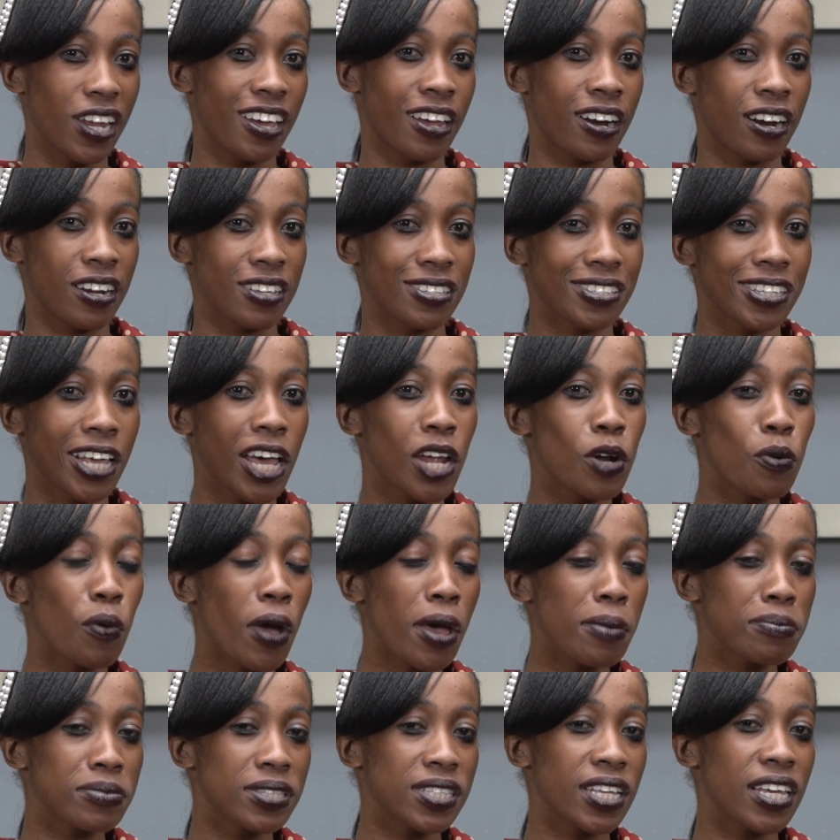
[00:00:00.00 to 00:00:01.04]
errors. And why
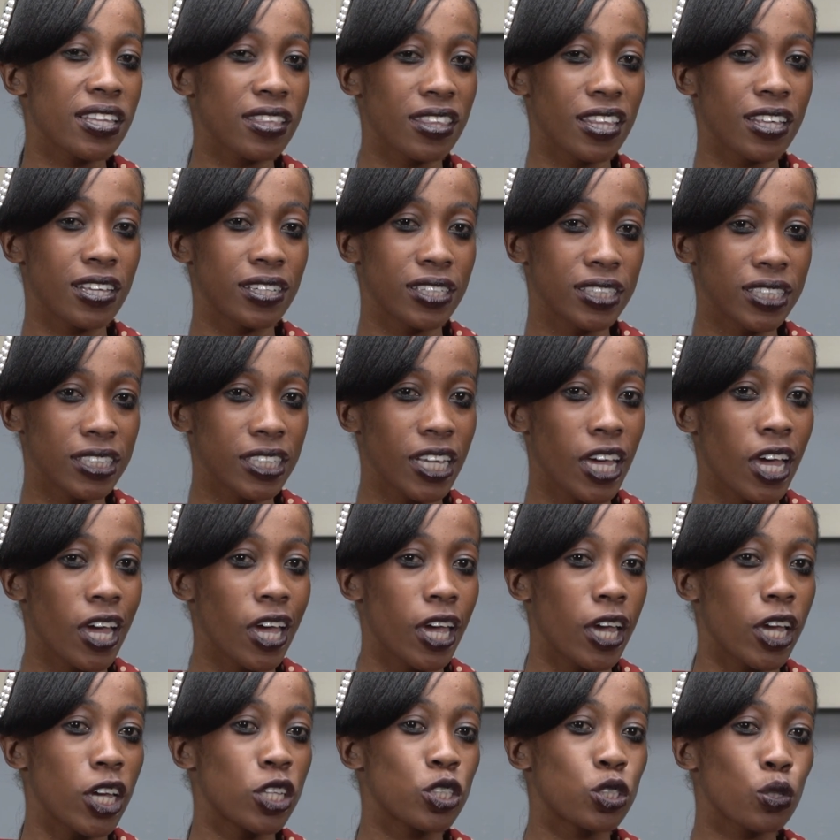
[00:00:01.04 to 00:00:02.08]
I'm saying this,
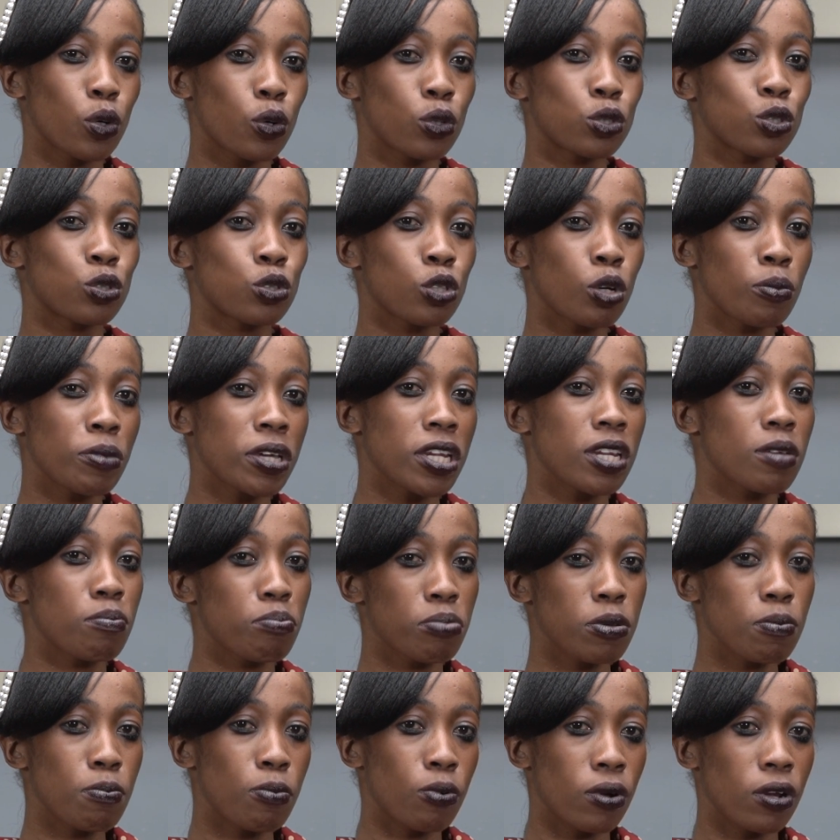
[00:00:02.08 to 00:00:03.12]
it's because so many
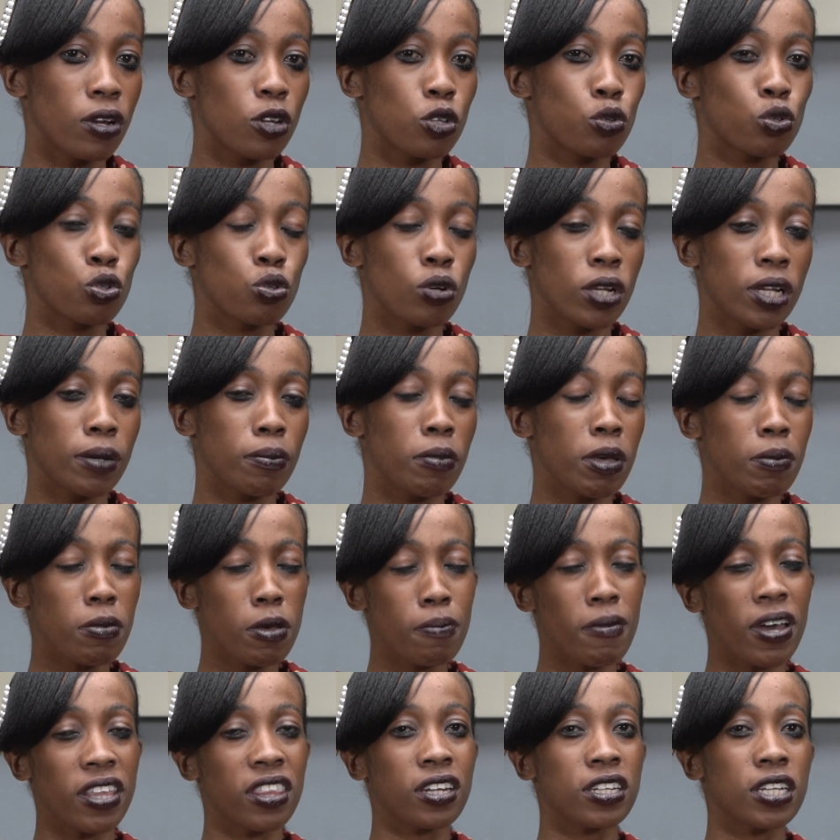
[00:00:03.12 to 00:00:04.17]
people, usually maybe
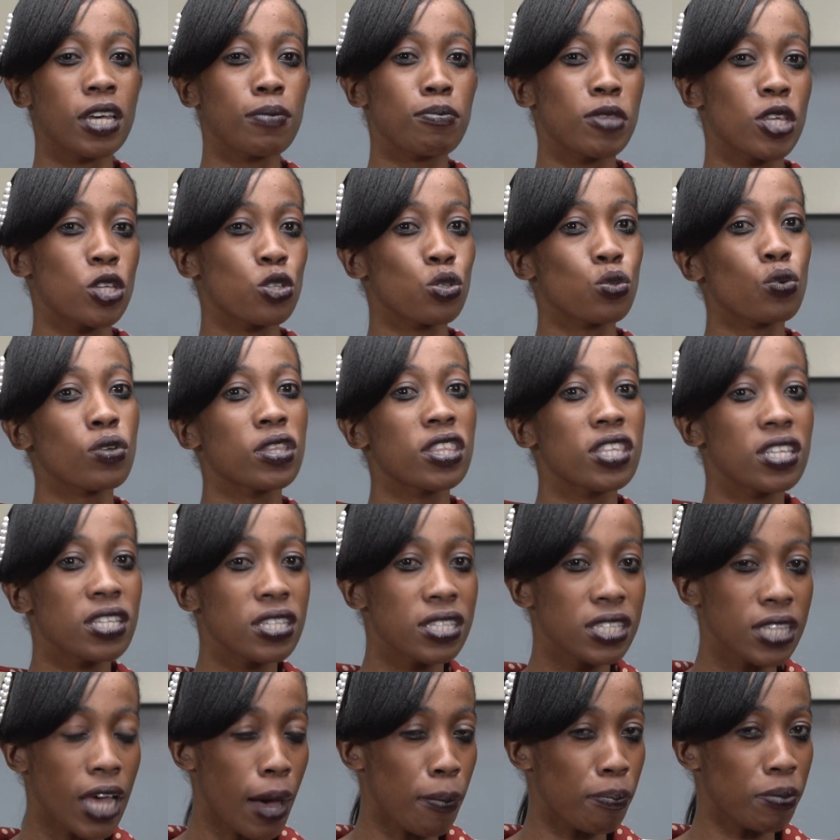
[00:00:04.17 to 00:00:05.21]
by the time they saw
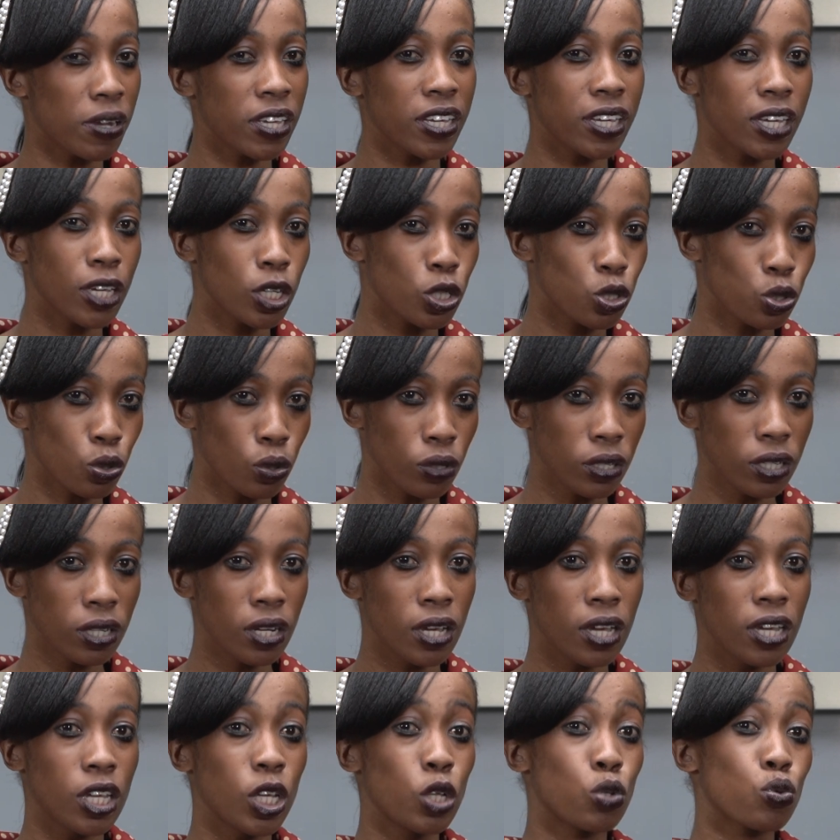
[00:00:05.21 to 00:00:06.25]
this application,
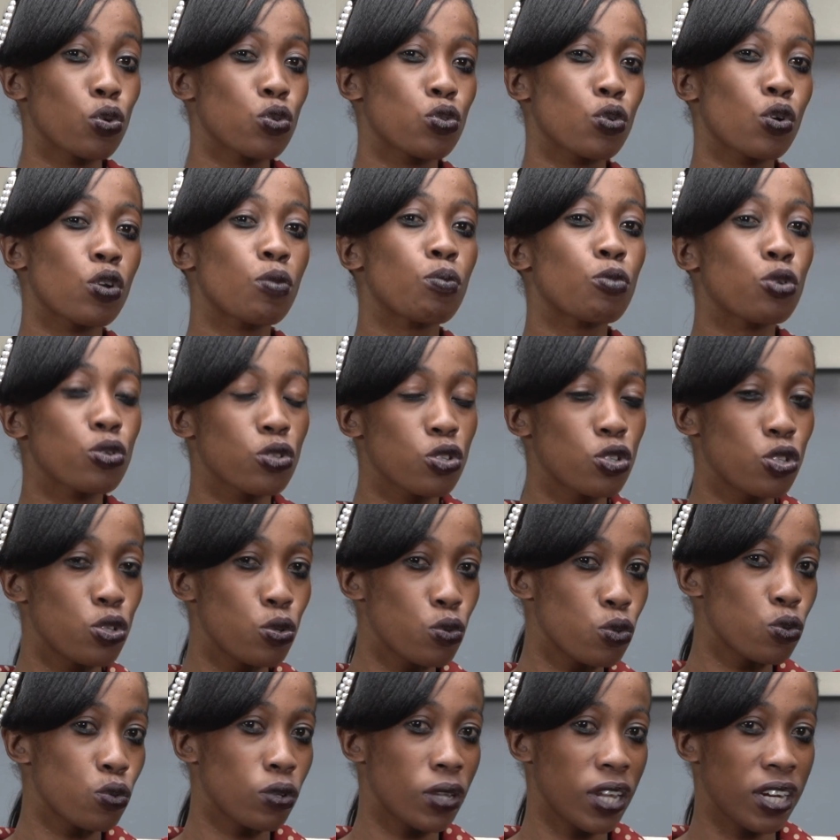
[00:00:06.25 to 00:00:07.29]
it was almost due
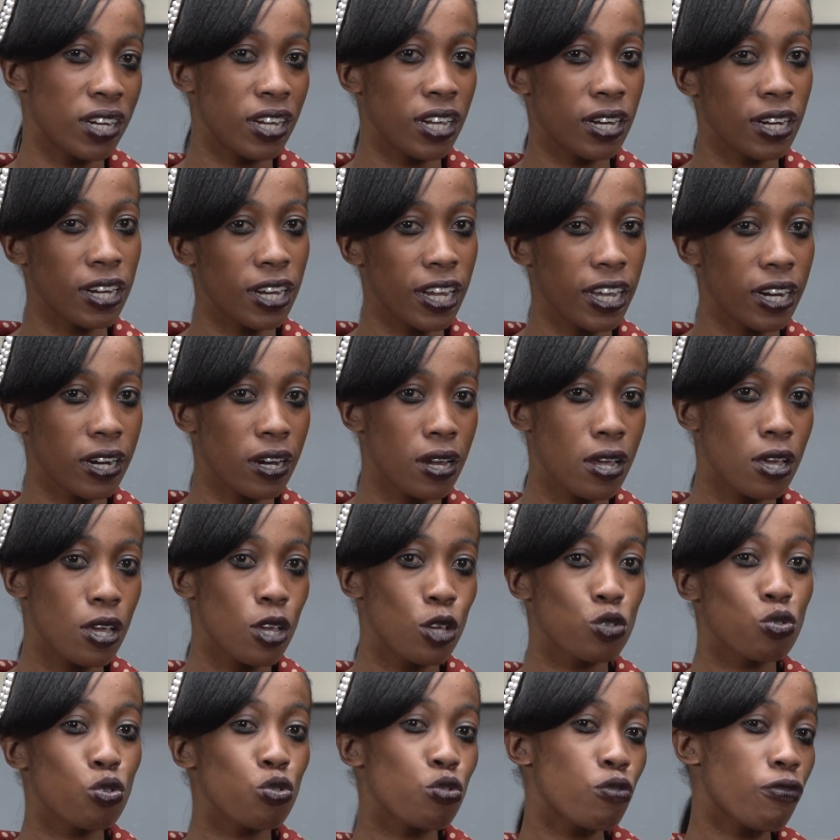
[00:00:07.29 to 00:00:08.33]
to the deadline.
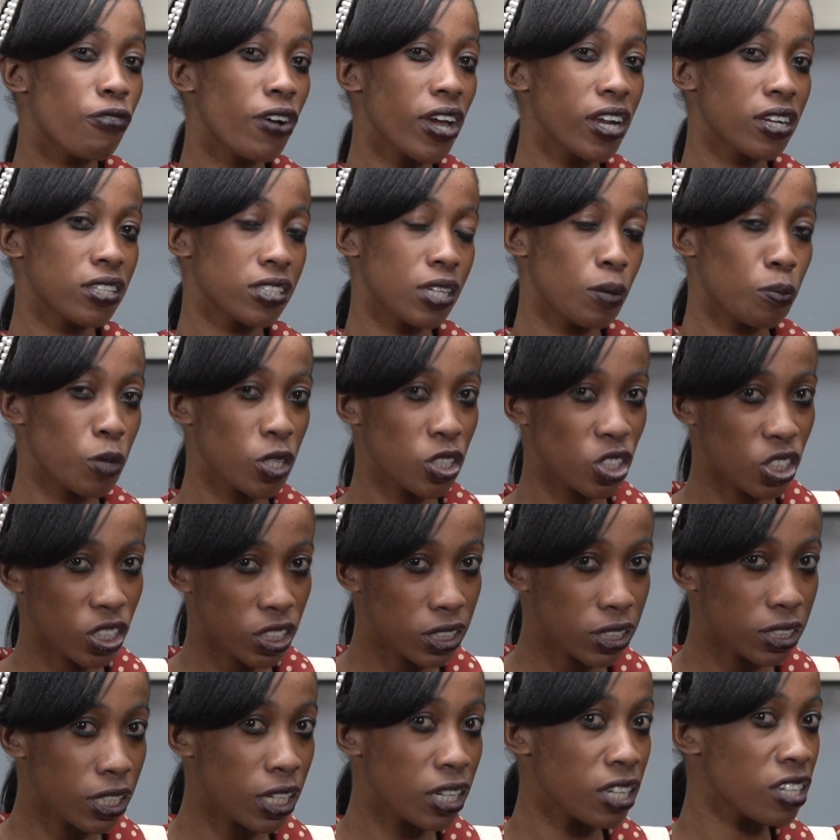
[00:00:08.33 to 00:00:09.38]
So you find someone
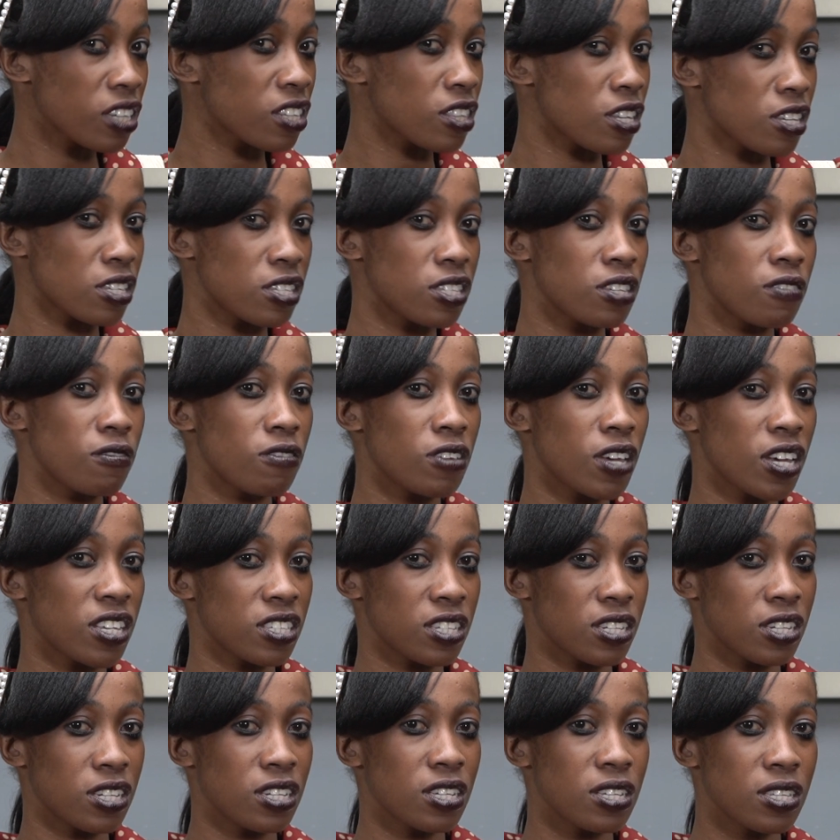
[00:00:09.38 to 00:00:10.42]
just sending the CV as
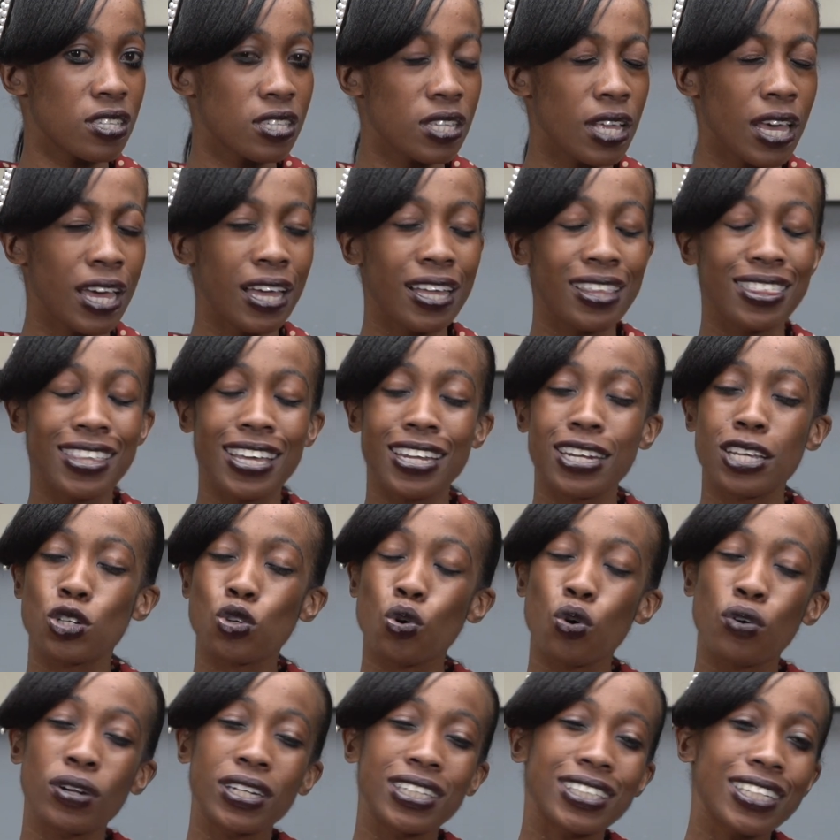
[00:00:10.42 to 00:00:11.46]
it is, then it
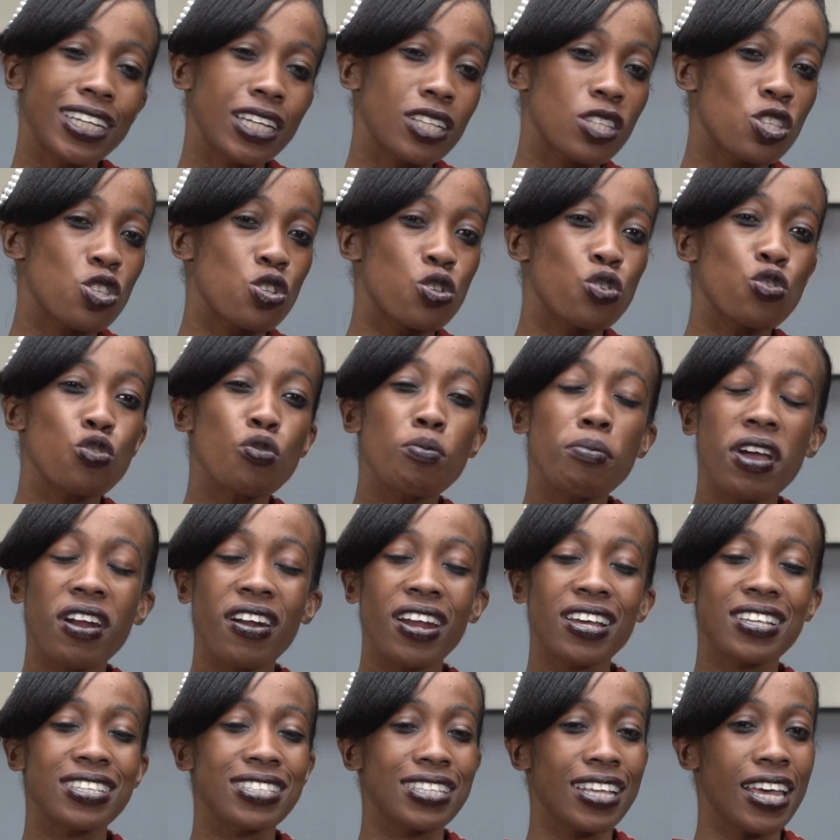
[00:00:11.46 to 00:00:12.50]
contains
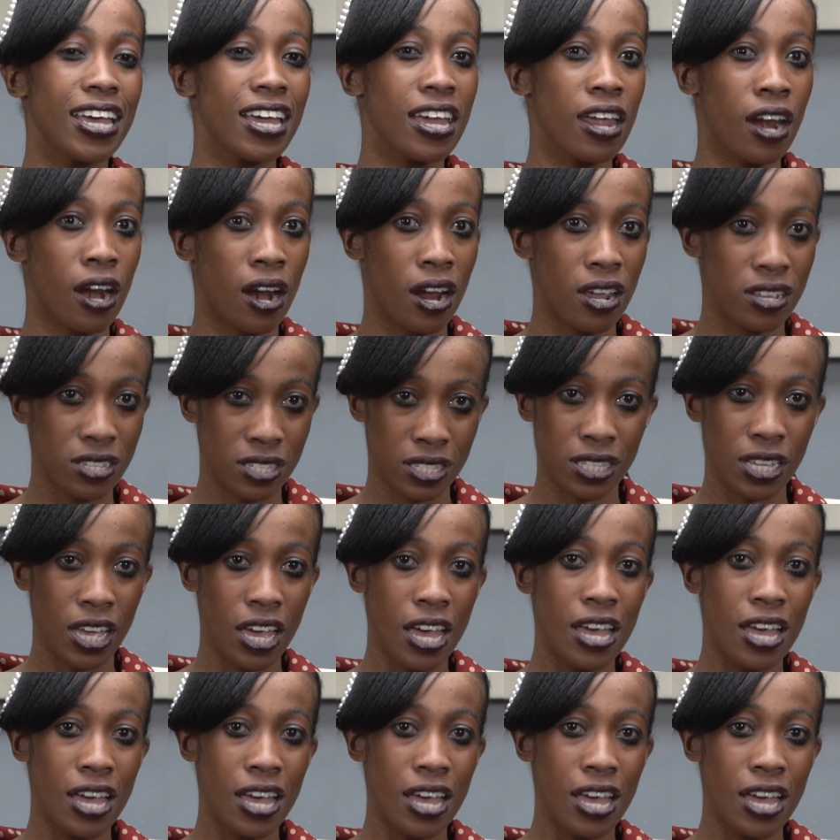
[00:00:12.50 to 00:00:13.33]
numerous errors,